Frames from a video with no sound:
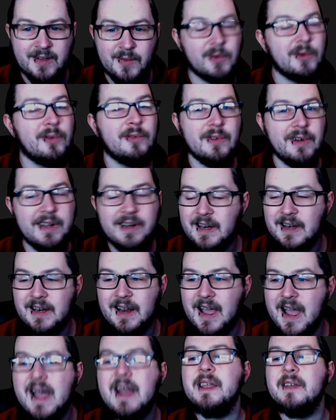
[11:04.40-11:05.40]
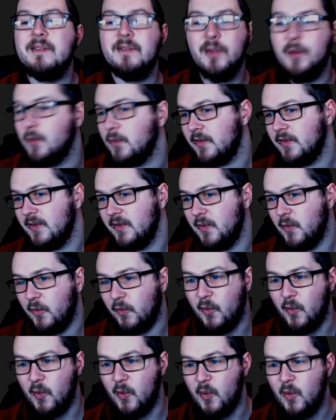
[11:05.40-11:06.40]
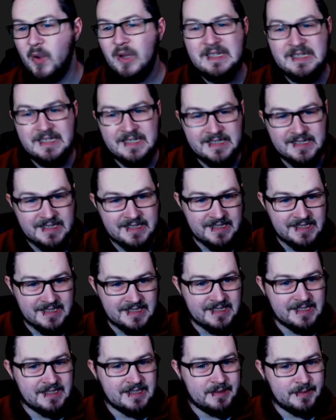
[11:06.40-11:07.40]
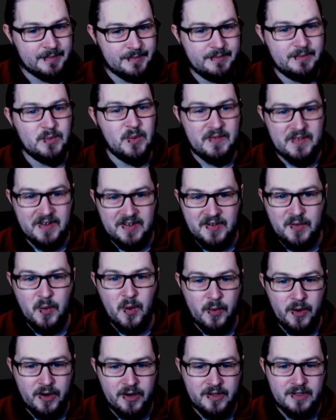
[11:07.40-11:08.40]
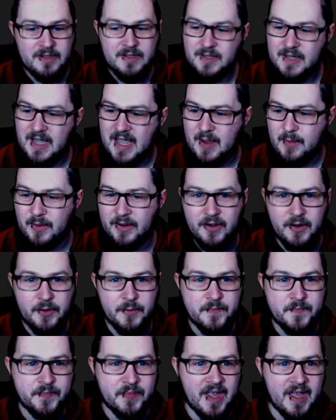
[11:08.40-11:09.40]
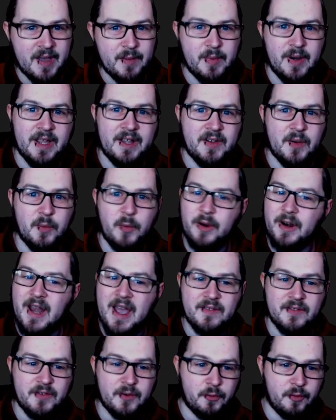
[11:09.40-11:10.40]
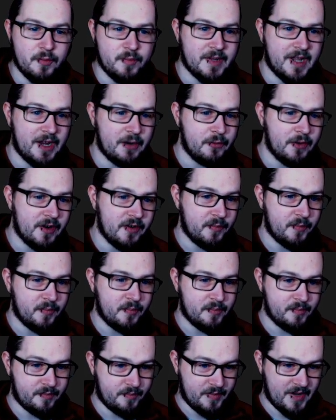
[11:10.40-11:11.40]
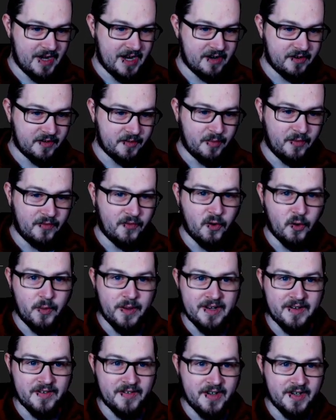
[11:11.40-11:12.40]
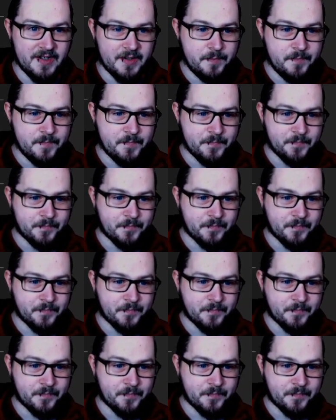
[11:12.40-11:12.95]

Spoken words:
We don't really need any of those, so we have to see what we're able to do. But like I said, we're gonna have to get rid of players before we can sign them.